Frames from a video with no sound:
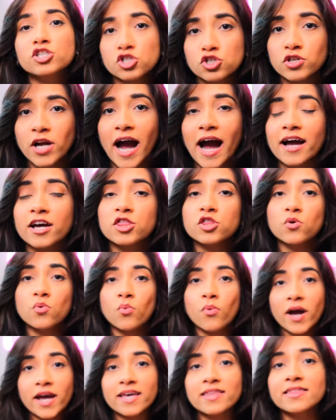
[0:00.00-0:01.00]
track, the
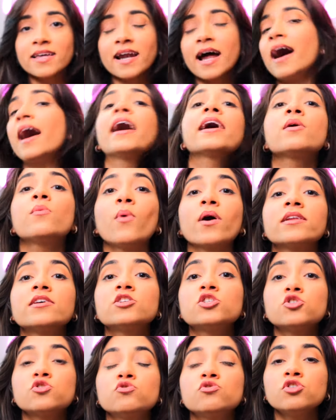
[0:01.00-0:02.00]
way that I
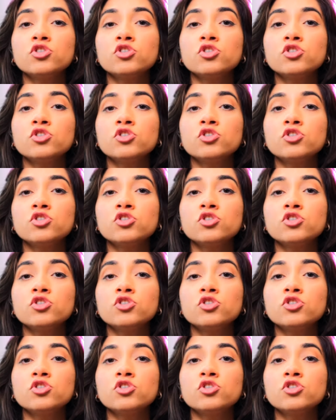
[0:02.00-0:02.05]
wanted to